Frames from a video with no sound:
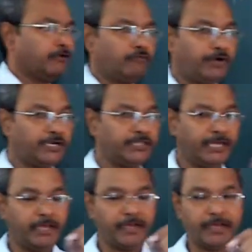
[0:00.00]
for
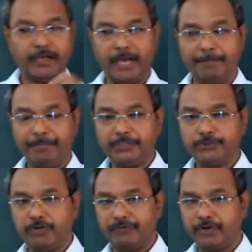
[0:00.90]
the amplitude
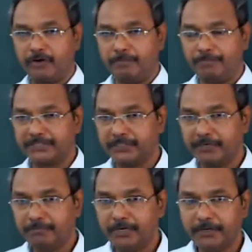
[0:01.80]
of a complex
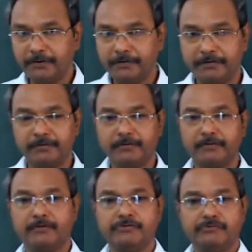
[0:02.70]
number,
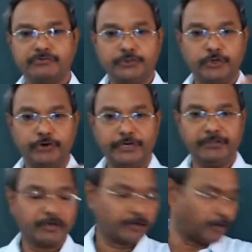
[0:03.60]
join
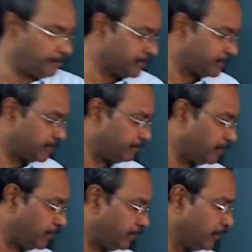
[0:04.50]
the complex
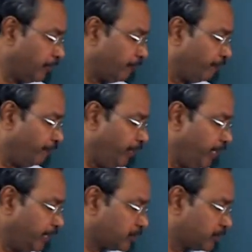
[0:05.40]
number with